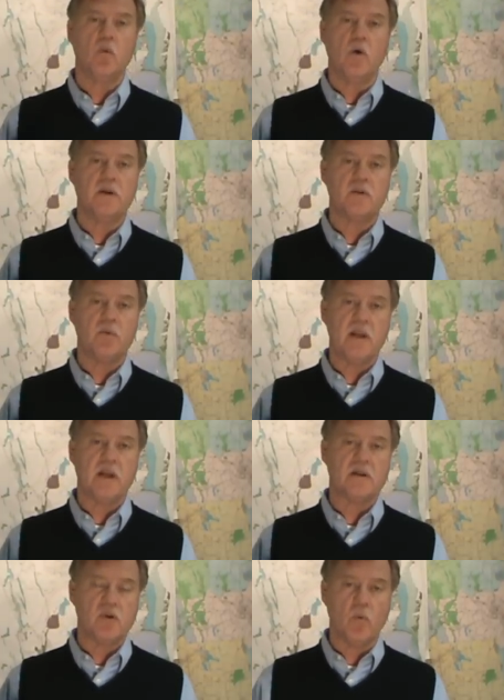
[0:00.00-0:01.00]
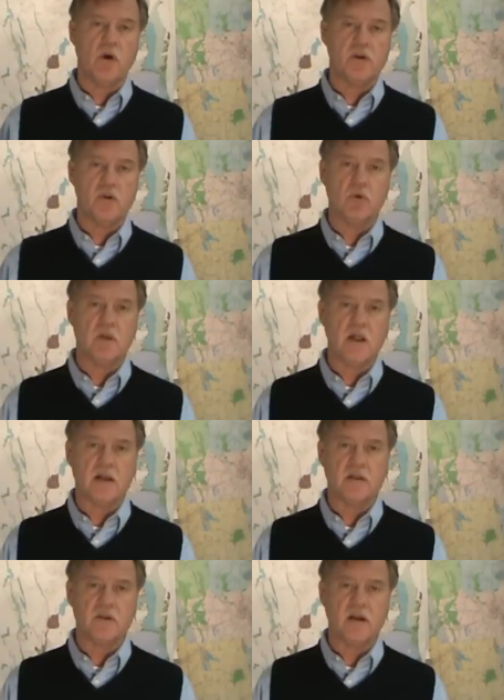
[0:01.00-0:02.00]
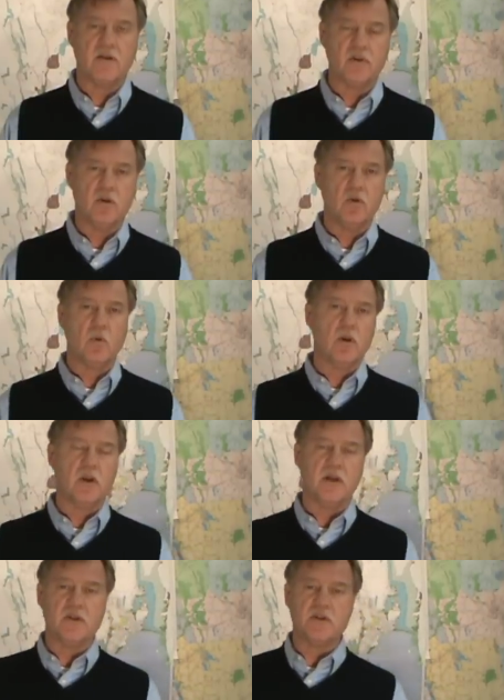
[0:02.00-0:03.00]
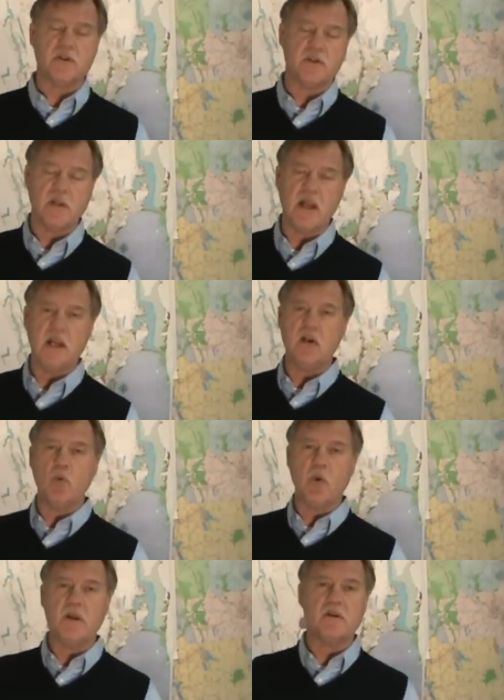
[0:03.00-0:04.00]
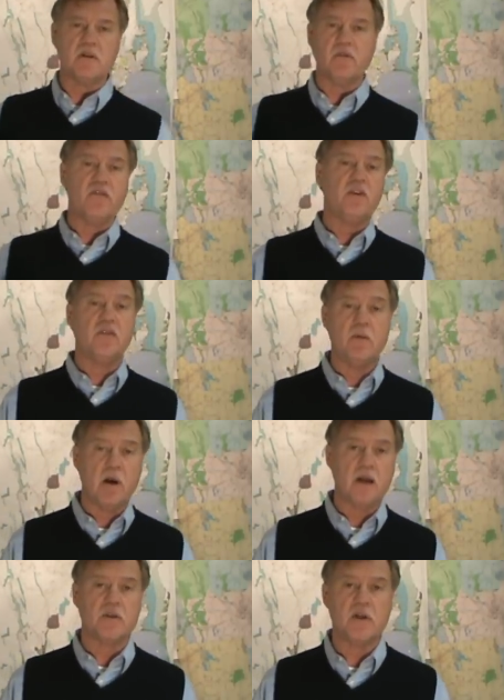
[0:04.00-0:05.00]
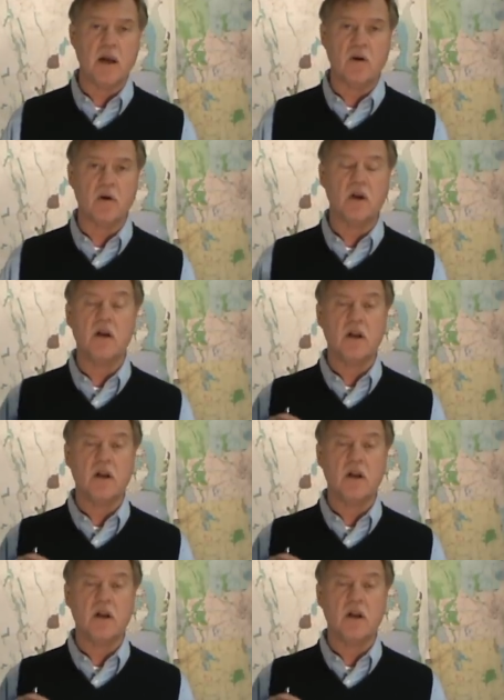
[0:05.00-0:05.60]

Once we get to 1-2 o'clock this afternoon, we're looking at sustained winds of 50 miles an hour